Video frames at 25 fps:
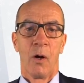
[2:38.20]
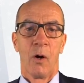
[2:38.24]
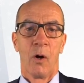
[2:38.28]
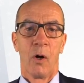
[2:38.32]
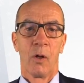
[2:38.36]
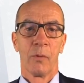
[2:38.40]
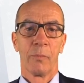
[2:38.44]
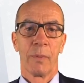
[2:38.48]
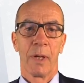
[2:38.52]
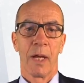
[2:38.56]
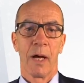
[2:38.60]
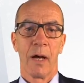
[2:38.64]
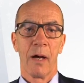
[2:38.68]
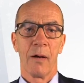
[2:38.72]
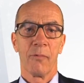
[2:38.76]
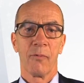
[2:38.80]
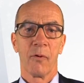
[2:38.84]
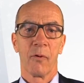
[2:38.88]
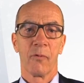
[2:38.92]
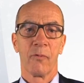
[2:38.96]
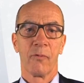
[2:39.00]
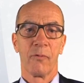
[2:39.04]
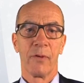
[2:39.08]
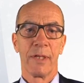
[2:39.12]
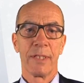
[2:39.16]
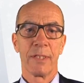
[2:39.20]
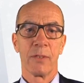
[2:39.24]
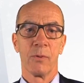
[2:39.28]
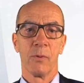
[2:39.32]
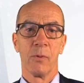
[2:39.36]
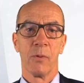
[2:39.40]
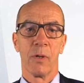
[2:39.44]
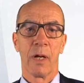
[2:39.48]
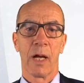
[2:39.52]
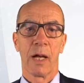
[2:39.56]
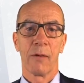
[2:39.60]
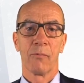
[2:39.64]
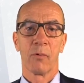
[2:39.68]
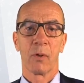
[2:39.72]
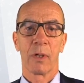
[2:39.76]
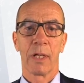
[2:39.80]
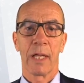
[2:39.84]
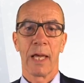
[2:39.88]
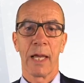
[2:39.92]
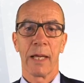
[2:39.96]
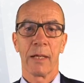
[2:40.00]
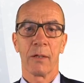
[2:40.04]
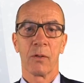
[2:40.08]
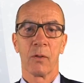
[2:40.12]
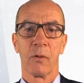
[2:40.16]
On behalf of FISU, I would
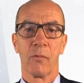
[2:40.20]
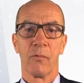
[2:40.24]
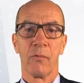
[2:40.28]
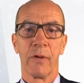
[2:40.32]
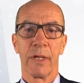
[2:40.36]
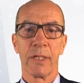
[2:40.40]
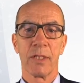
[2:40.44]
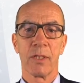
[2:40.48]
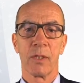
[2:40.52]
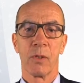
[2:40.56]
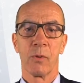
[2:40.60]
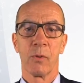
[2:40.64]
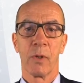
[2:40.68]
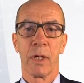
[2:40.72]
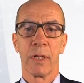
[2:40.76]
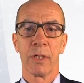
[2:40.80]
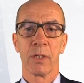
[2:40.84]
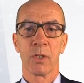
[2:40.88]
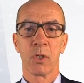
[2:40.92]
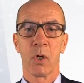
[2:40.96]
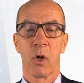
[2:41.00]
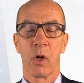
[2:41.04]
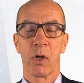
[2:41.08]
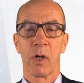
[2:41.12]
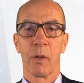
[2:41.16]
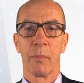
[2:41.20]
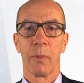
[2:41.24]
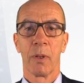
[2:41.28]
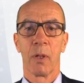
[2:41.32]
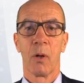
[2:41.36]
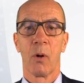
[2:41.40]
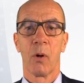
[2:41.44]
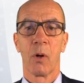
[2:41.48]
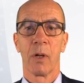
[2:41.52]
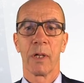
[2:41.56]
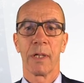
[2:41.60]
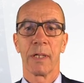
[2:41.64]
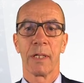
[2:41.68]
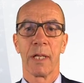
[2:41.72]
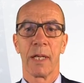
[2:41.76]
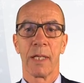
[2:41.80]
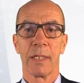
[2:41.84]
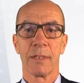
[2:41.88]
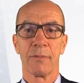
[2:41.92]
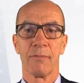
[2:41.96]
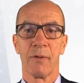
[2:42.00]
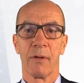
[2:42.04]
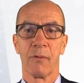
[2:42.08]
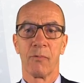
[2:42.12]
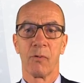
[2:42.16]
like to wish you enjoyable
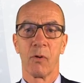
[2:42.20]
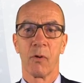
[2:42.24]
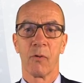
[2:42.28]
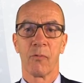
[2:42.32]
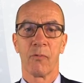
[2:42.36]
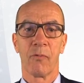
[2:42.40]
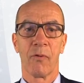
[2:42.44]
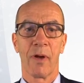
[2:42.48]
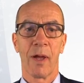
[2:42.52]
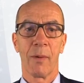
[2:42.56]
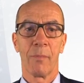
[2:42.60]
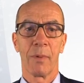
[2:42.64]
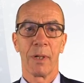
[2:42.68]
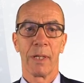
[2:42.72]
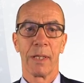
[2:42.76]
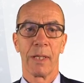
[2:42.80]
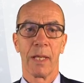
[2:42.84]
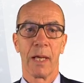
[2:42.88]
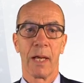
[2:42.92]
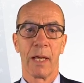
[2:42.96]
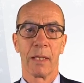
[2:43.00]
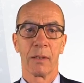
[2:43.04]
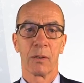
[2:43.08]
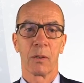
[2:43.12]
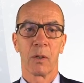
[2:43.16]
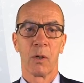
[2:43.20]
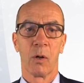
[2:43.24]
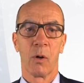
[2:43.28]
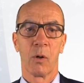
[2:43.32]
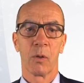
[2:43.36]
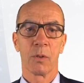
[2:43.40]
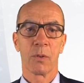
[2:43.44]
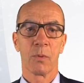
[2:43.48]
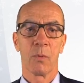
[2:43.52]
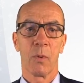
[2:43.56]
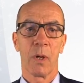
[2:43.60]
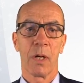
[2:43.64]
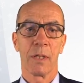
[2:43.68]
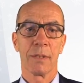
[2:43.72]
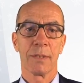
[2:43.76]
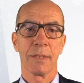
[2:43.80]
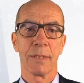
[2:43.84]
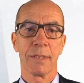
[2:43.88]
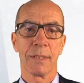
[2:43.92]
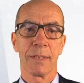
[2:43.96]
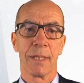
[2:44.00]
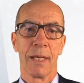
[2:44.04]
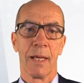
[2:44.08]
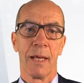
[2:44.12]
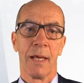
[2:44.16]
holidays with your family and close
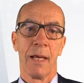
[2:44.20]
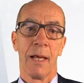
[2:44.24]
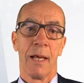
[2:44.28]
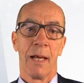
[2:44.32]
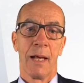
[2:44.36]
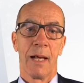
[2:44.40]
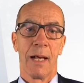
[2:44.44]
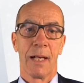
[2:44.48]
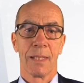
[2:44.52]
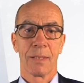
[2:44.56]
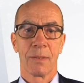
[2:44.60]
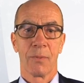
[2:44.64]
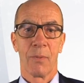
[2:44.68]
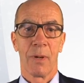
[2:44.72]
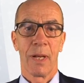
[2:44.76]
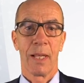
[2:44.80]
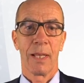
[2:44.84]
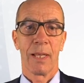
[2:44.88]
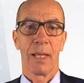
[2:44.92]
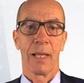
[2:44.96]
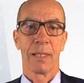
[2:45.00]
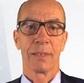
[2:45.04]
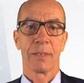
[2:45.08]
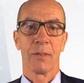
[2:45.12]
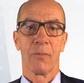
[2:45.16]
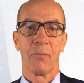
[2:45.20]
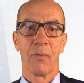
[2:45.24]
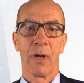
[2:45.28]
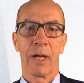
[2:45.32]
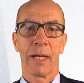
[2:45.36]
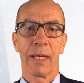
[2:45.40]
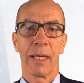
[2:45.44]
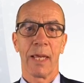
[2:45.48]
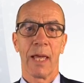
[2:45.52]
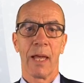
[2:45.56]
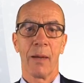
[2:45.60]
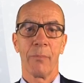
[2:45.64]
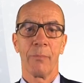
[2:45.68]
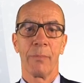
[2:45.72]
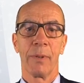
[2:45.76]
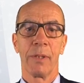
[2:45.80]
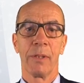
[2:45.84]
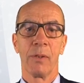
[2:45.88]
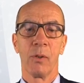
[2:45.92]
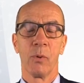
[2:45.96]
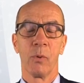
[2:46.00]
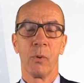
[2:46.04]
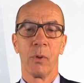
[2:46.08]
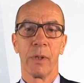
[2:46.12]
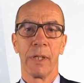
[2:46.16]
ones, as well as a very
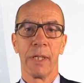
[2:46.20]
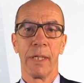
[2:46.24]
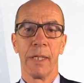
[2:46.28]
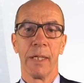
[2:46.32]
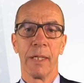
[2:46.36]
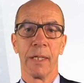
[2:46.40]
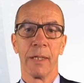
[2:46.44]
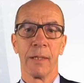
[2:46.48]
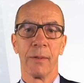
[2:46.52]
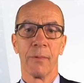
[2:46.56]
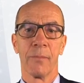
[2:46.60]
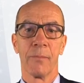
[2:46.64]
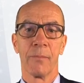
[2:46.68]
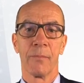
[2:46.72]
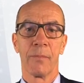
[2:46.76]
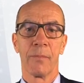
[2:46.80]
happy new year.